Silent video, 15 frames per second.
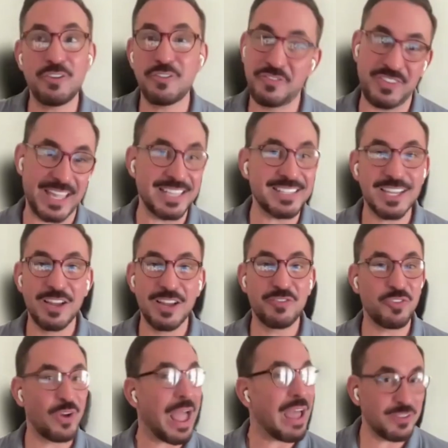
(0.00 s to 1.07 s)
better
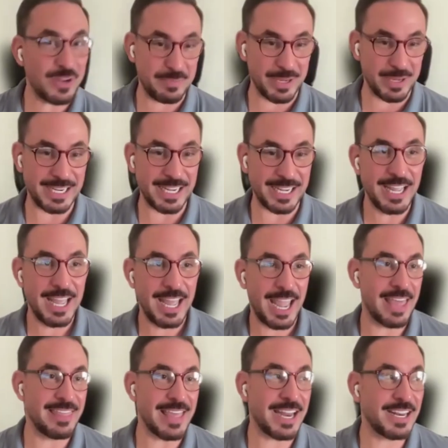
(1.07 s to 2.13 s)
fit for
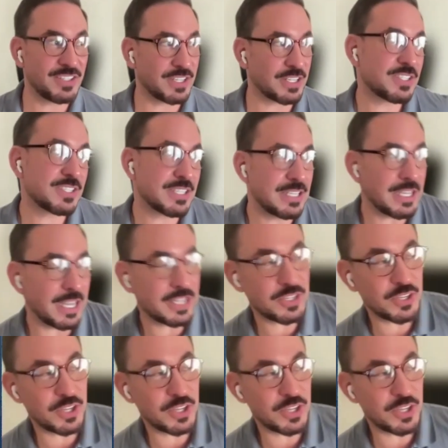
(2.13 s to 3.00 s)
everybody. And that is